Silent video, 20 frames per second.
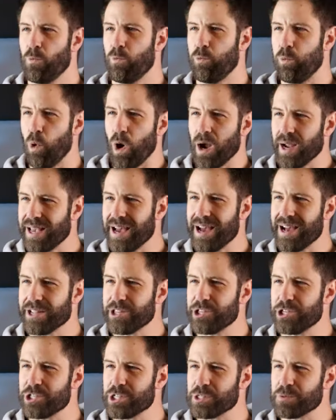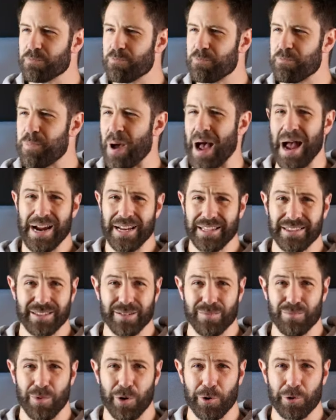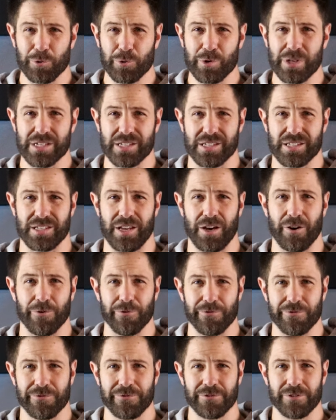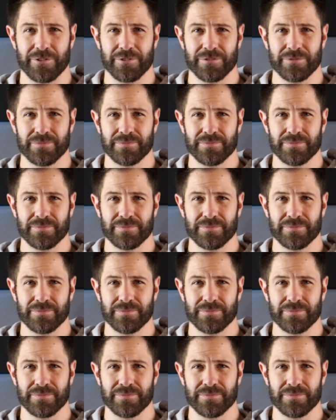Why can't you just paint the model yourself?